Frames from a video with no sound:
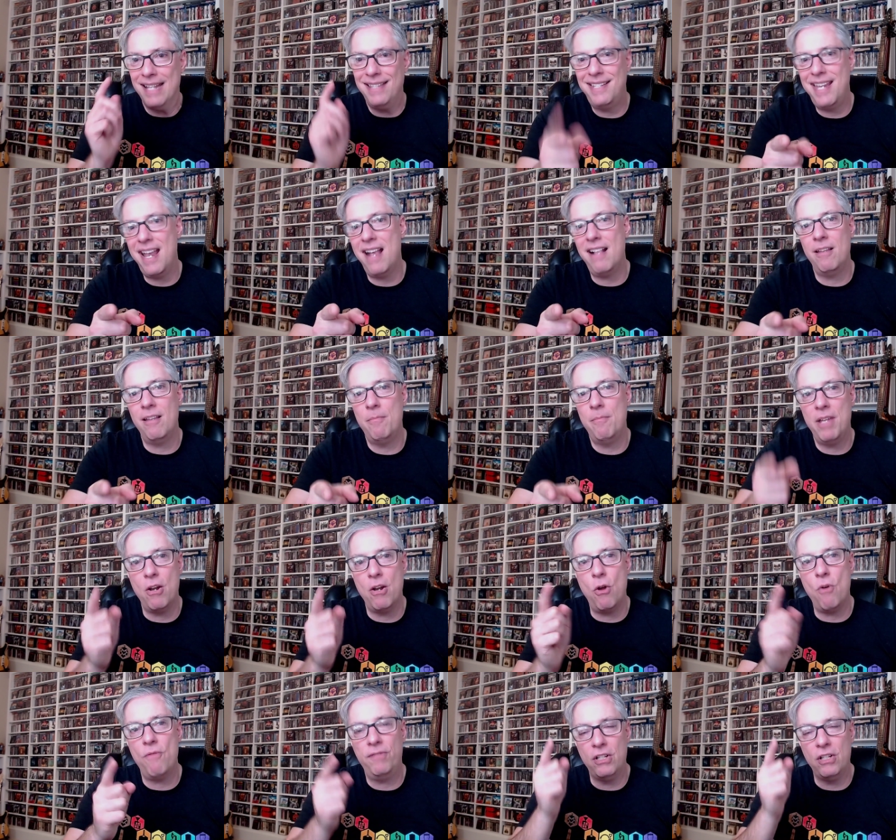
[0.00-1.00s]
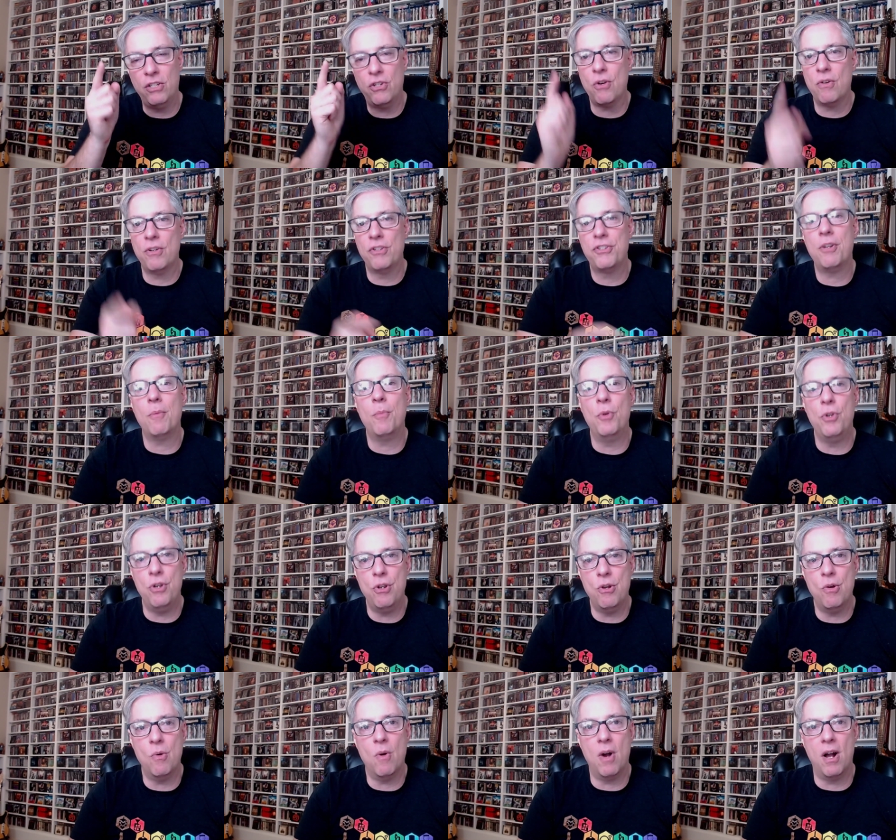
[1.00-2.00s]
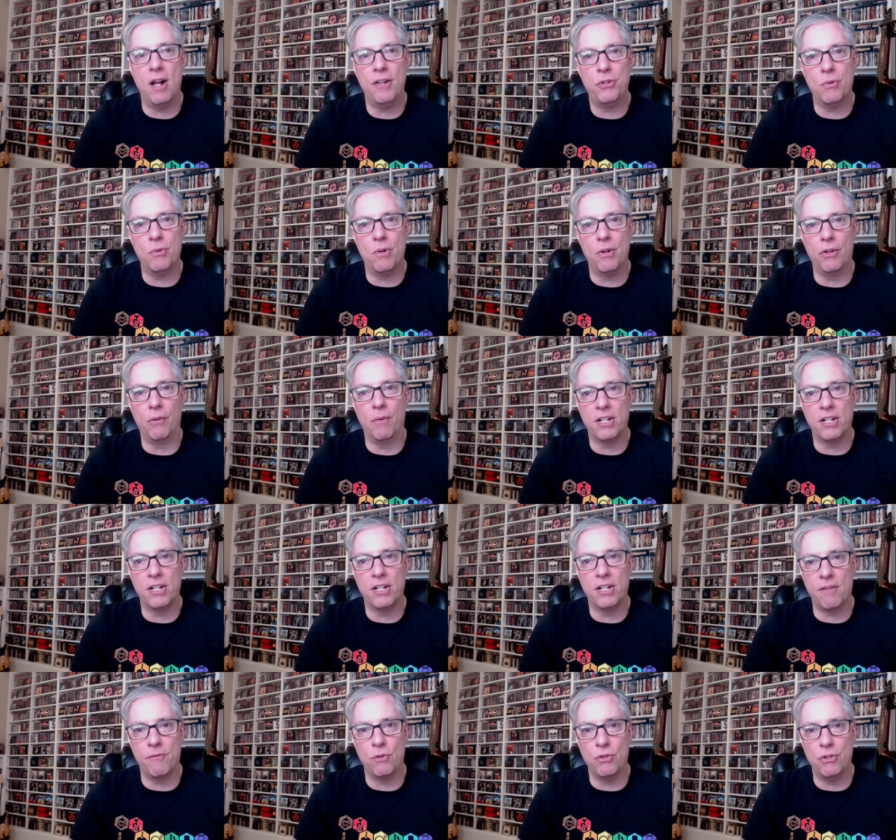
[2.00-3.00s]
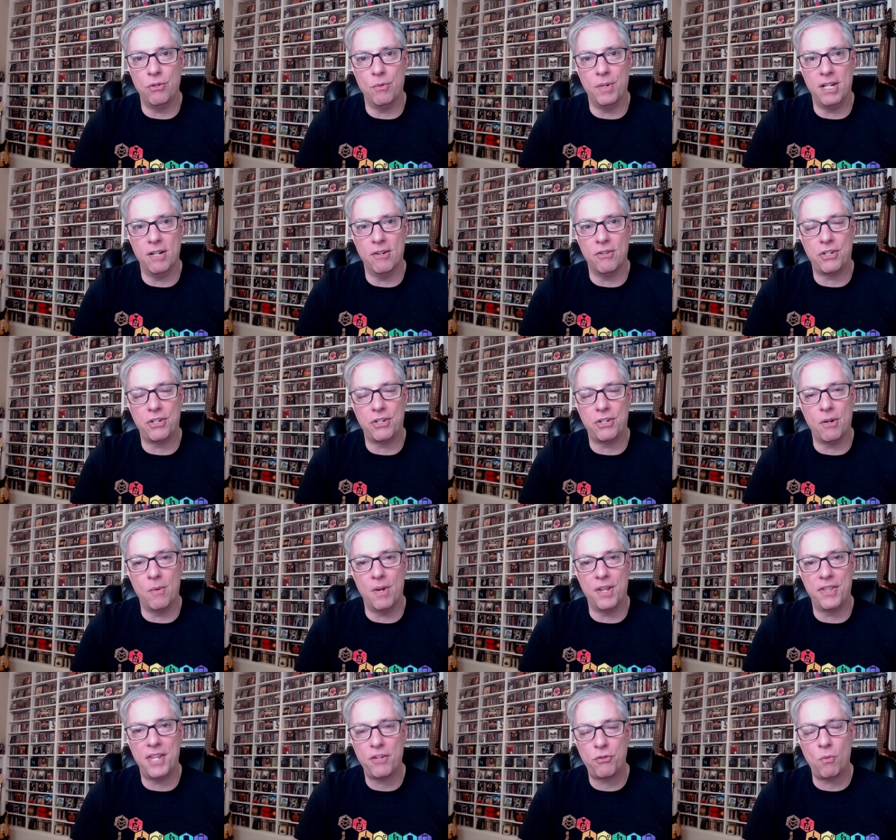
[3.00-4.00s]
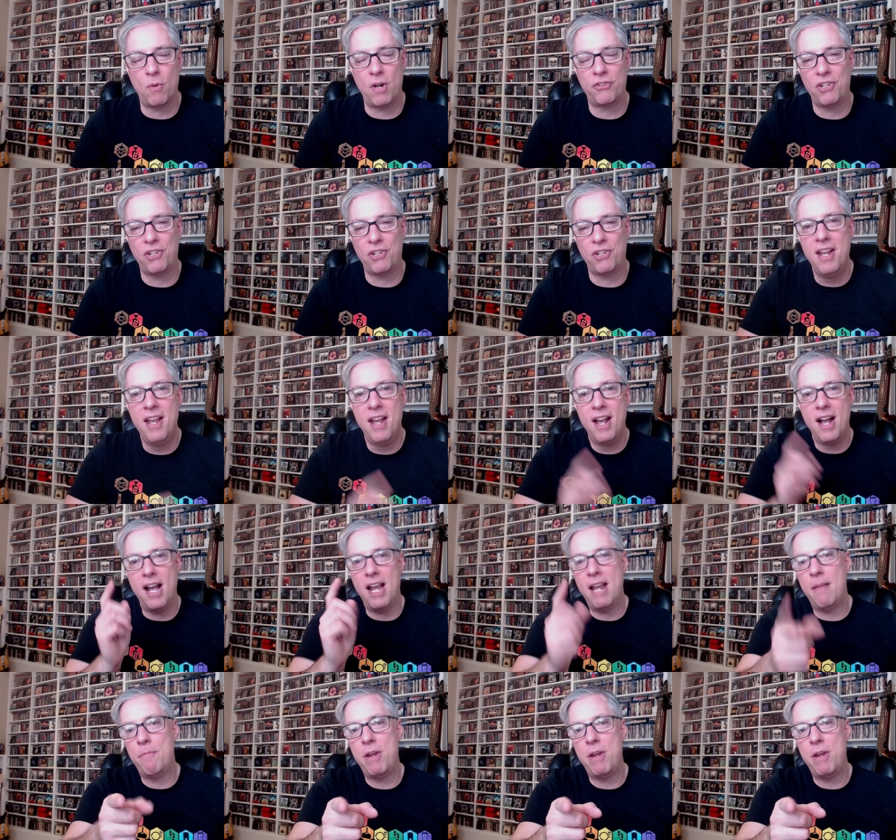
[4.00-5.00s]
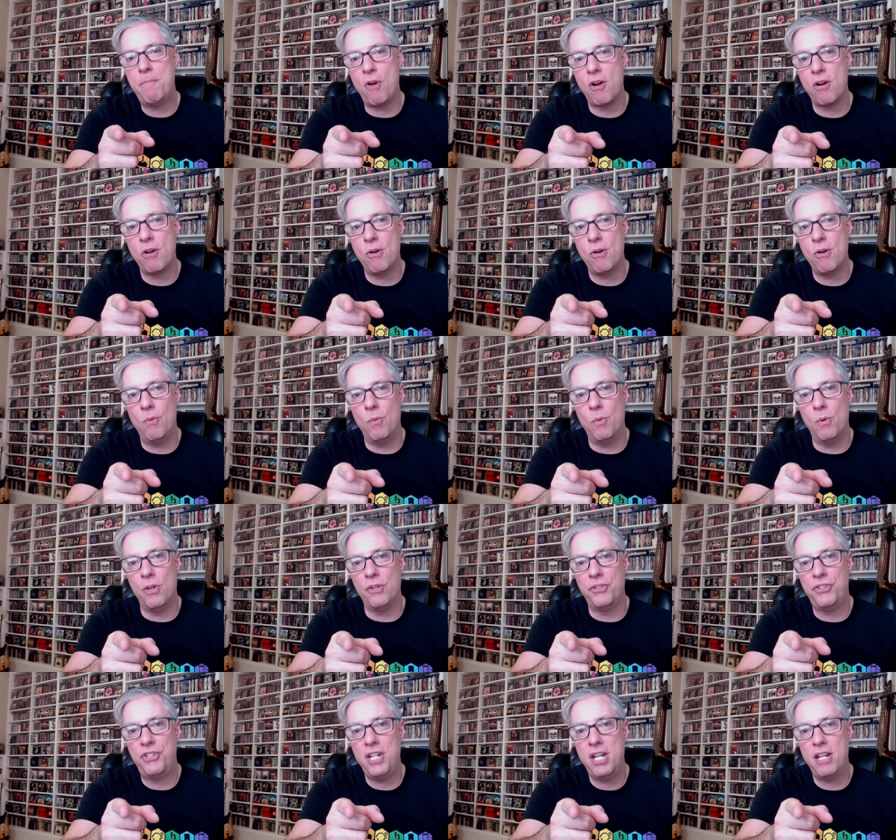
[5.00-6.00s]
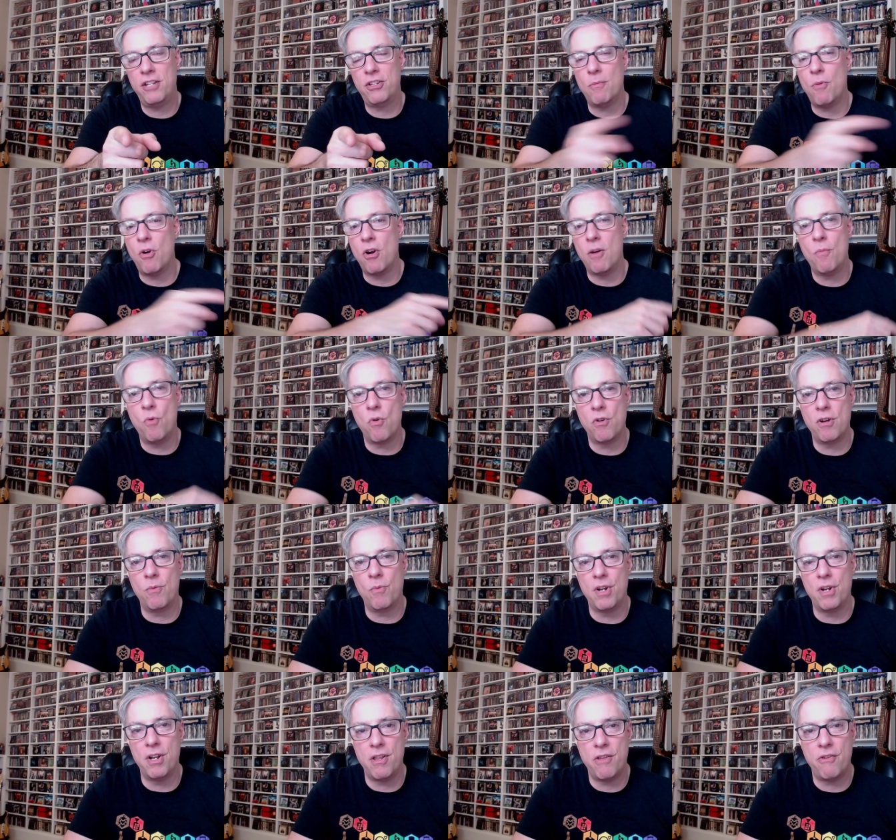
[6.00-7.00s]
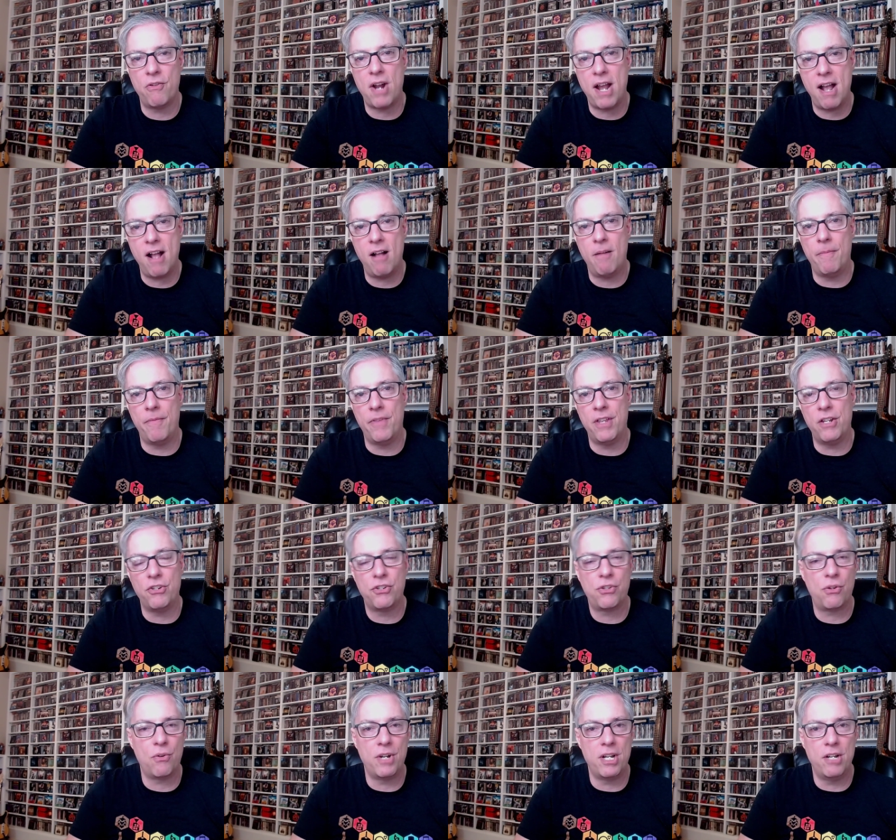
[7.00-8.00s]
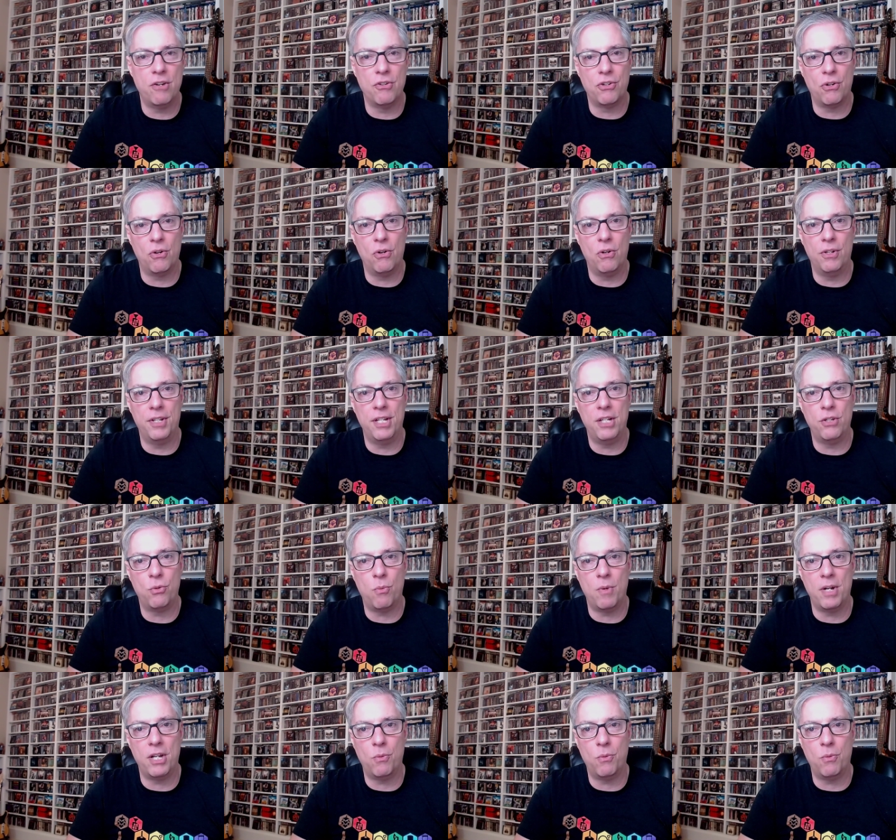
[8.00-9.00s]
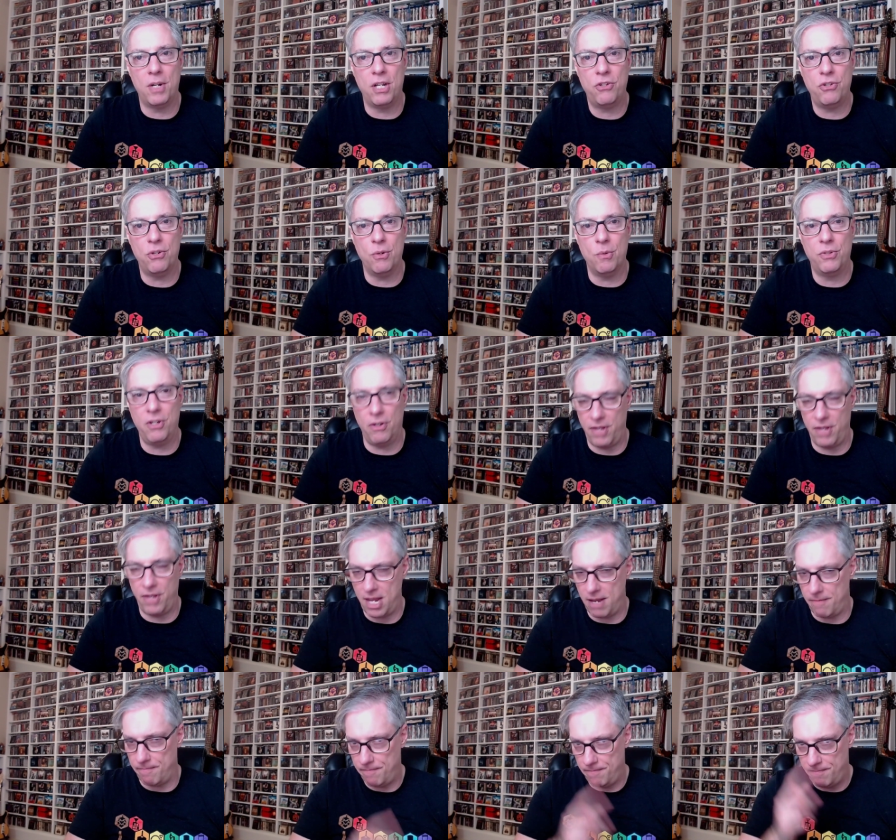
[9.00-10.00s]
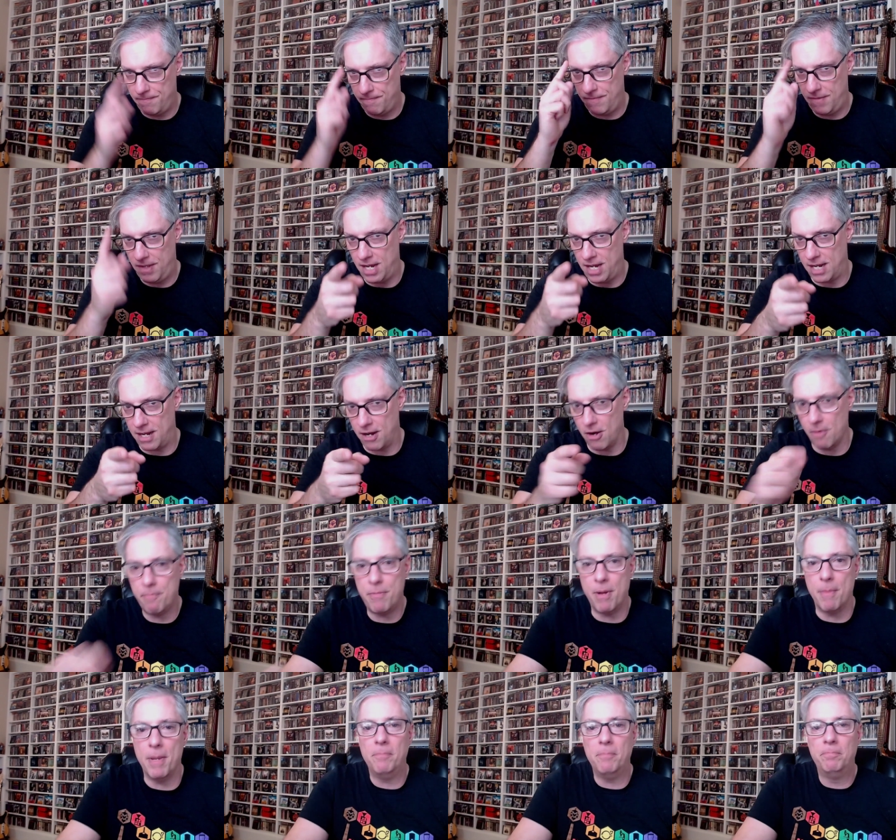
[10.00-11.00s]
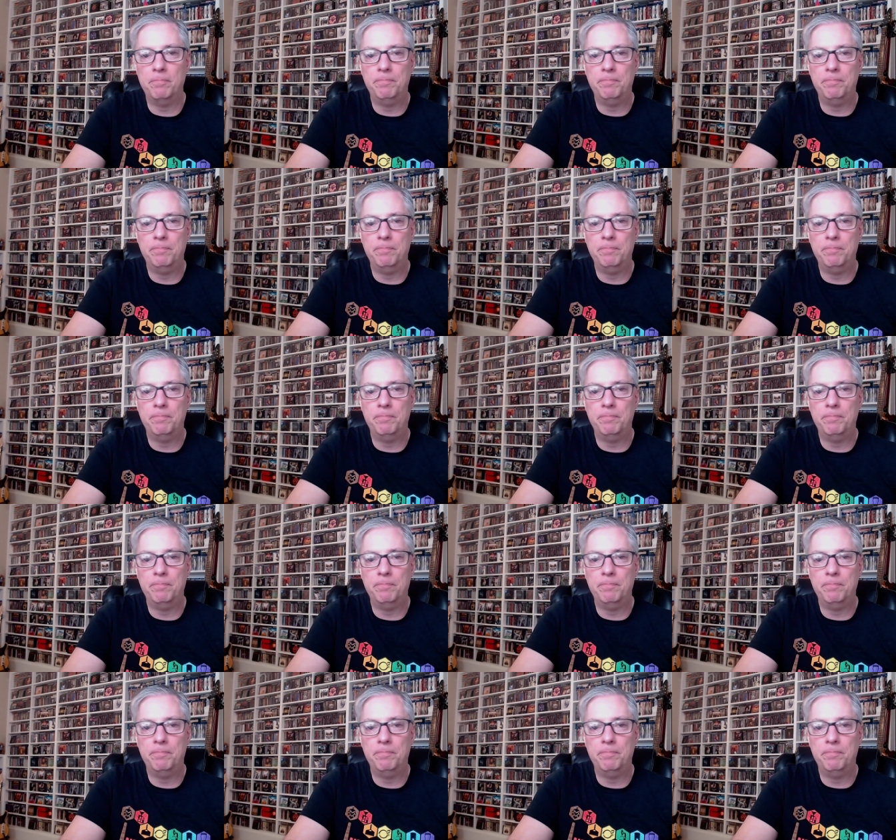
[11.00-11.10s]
Tell them and hopefully turn someone new onto all the great stuff we're doing here. So uh, thanks for watching. I am Pete Pardo. We'll see you tomorrow morning with another album that is 30 years old in 2022. Till then, take care. Bye bye.